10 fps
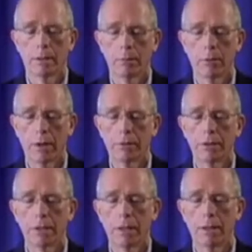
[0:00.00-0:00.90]
The breath
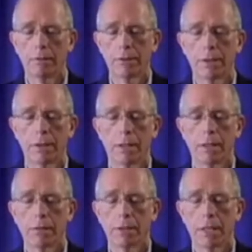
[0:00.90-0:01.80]
dissolves, and
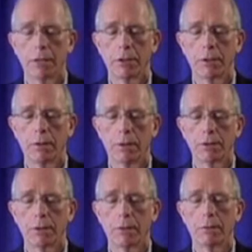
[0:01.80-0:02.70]
our attention
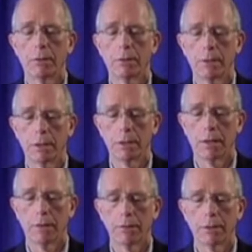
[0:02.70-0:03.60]
also
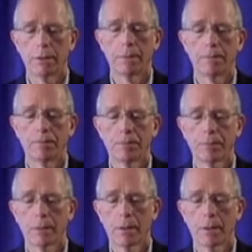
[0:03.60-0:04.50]
dissolves.
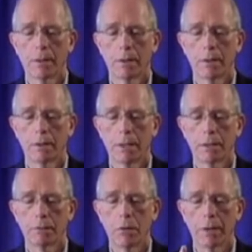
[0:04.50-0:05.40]
Sense
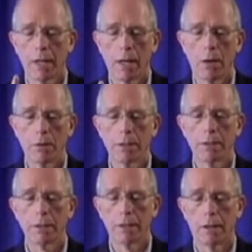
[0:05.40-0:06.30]
of going out and
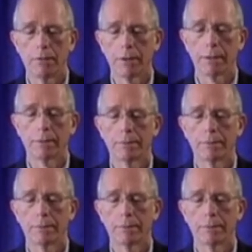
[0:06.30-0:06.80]
dissolving.